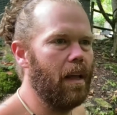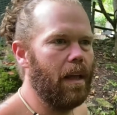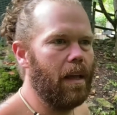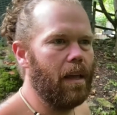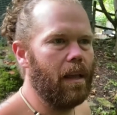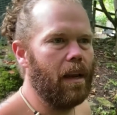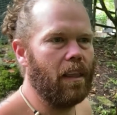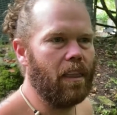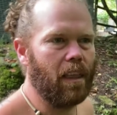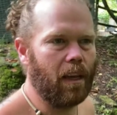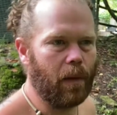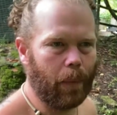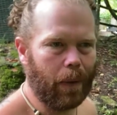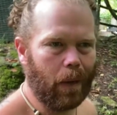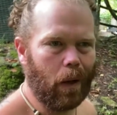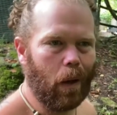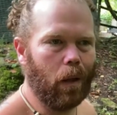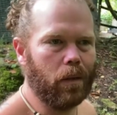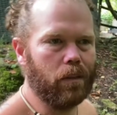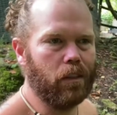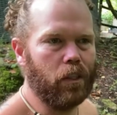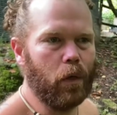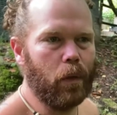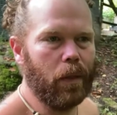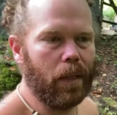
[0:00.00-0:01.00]
And I think we all
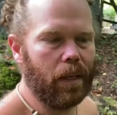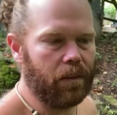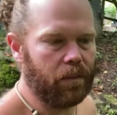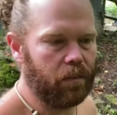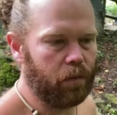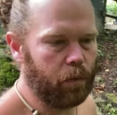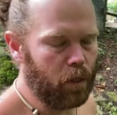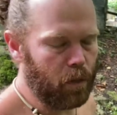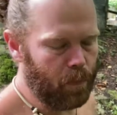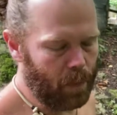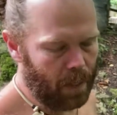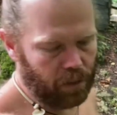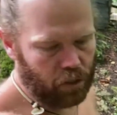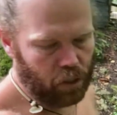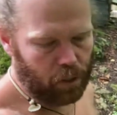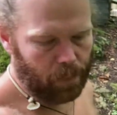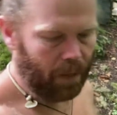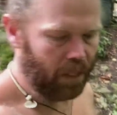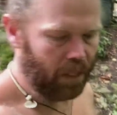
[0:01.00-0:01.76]
do this. We spend too much